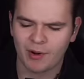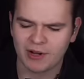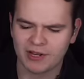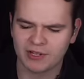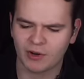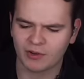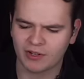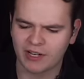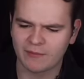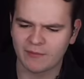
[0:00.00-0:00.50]

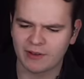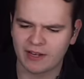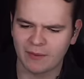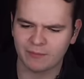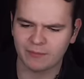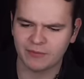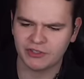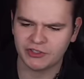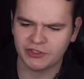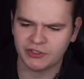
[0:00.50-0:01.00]
Everybody, don't even
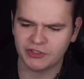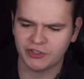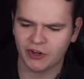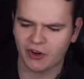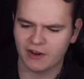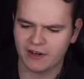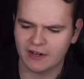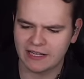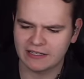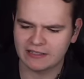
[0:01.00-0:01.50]
get me
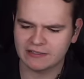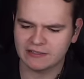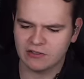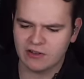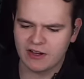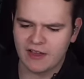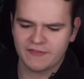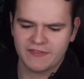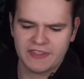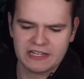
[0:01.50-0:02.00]
started. Like,
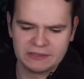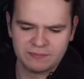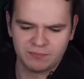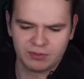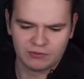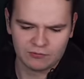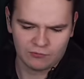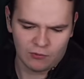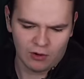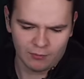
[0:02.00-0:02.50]
look at this
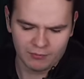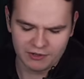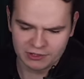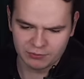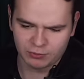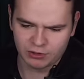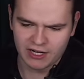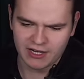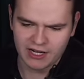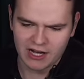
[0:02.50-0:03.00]

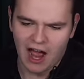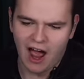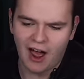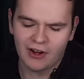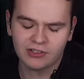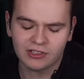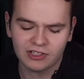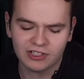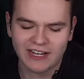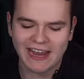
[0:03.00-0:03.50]
performance. We're at
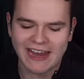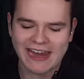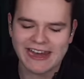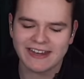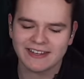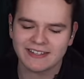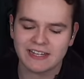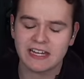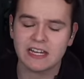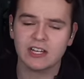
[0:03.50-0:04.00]

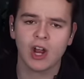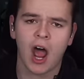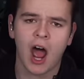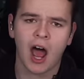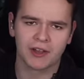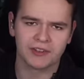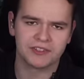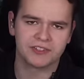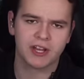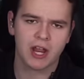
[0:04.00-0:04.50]
180
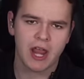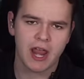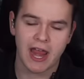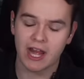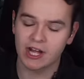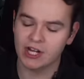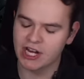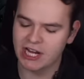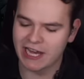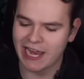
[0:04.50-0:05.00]
knots
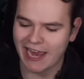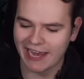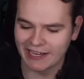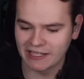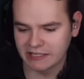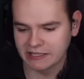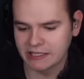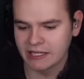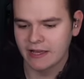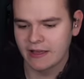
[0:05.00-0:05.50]

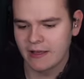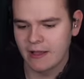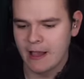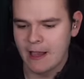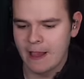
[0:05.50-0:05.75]
indicated.